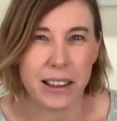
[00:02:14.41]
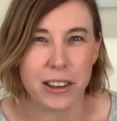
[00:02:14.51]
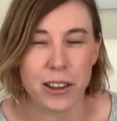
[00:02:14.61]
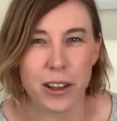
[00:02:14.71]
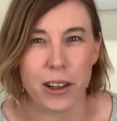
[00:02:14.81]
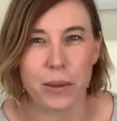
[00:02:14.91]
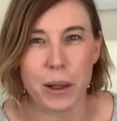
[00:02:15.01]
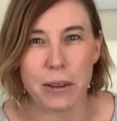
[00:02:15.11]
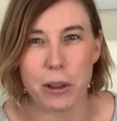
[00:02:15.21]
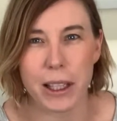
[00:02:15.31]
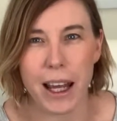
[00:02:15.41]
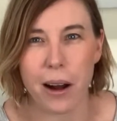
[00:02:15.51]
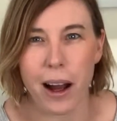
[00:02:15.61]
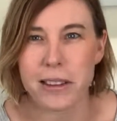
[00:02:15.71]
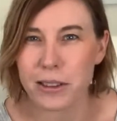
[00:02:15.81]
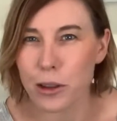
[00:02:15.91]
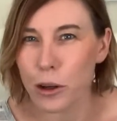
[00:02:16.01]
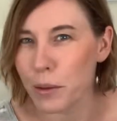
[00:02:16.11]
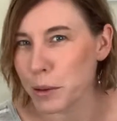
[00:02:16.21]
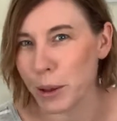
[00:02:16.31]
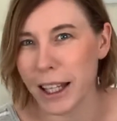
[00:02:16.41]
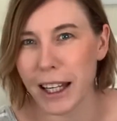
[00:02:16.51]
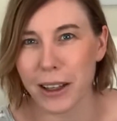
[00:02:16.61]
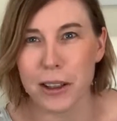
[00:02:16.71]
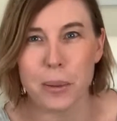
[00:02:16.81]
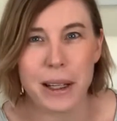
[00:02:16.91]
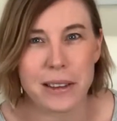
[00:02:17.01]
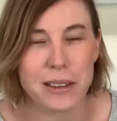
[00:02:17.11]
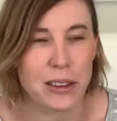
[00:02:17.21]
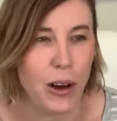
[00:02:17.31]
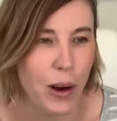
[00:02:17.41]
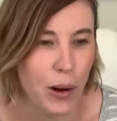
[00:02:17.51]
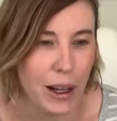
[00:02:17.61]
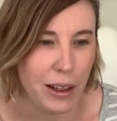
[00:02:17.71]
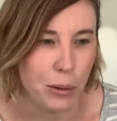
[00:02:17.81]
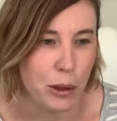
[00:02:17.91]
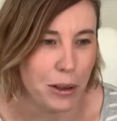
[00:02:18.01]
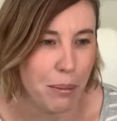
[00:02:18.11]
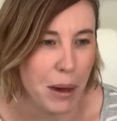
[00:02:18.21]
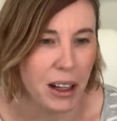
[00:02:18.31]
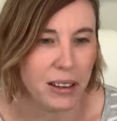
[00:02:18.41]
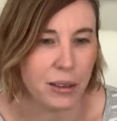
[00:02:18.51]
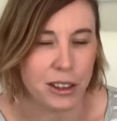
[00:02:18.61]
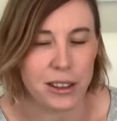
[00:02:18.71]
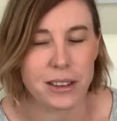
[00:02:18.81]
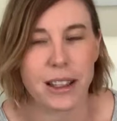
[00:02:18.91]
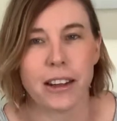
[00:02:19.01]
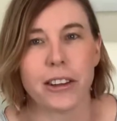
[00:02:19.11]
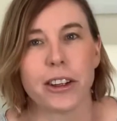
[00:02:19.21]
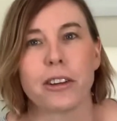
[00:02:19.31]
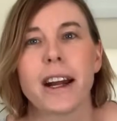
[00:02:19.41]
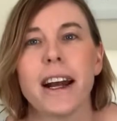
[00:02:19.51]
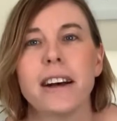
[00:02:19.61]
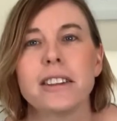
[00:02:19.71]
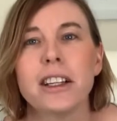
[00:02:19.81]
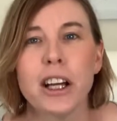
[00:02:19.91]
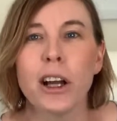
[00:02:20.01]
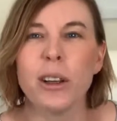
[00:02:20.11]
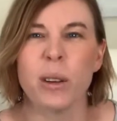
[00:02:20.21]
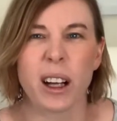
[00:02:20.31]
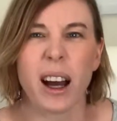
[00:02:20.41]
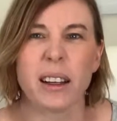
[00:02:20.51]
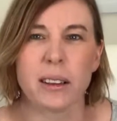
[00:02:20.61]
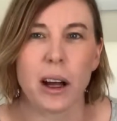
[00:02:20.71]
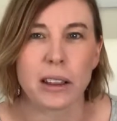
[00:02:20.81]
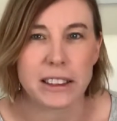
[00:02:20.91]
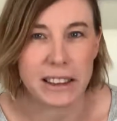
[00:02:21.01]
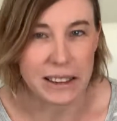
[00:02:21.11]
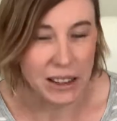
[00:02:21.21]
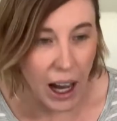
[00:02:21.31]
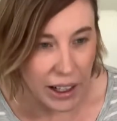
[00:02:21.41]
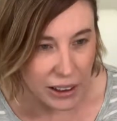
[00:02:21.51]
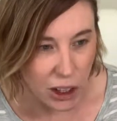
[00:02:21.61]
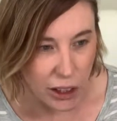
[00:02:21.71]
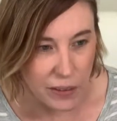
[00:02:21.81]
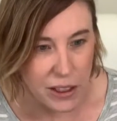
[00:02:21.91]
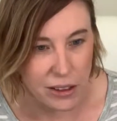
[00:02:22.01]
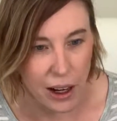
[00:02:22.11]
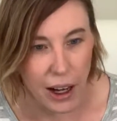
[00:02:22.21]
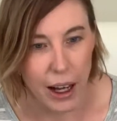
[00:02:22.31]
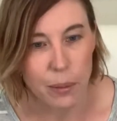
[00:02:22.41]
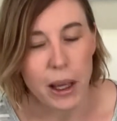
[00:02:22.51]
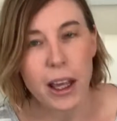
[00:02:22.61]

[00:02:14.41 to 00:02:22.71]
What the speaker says: You know, we would get ice storms. We'd get a little bit of snow and it wouldn't melt. It would just stay on the ground. You were kind of locked inside a lot of the time.